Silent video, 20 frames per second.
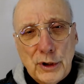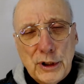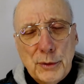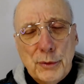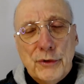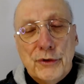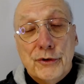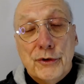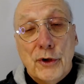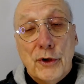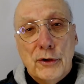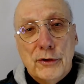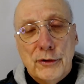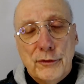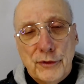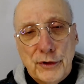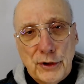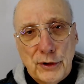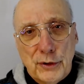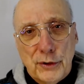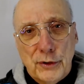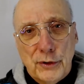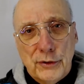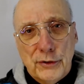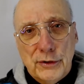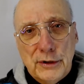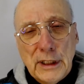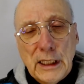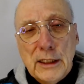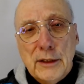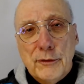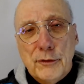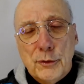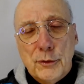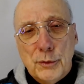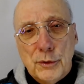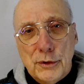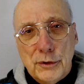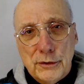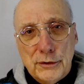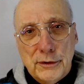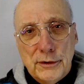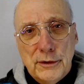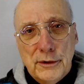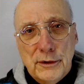He was salt of the earth, light of the world.